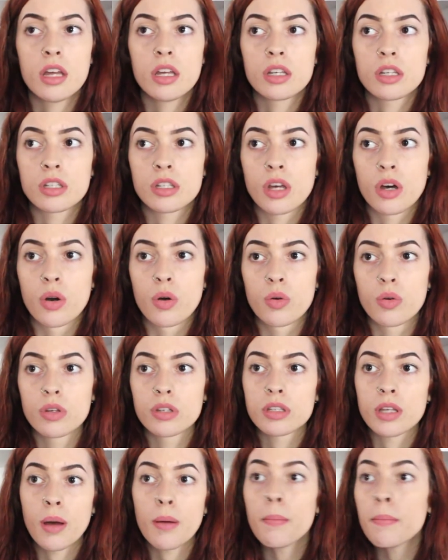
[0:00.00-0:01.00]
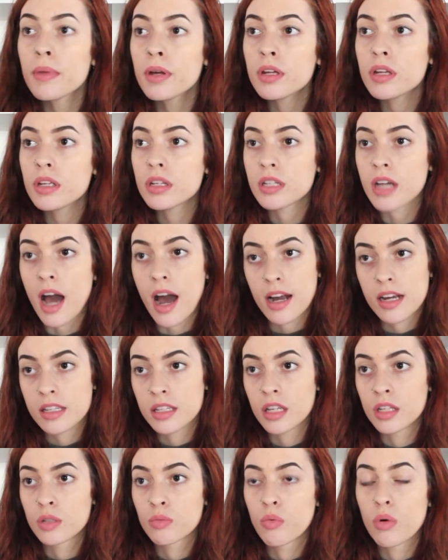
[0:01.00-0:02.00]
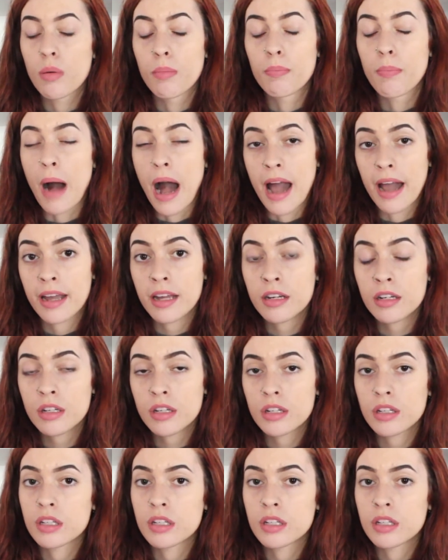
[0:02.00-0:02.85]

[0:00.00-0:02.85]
So some toxins will bind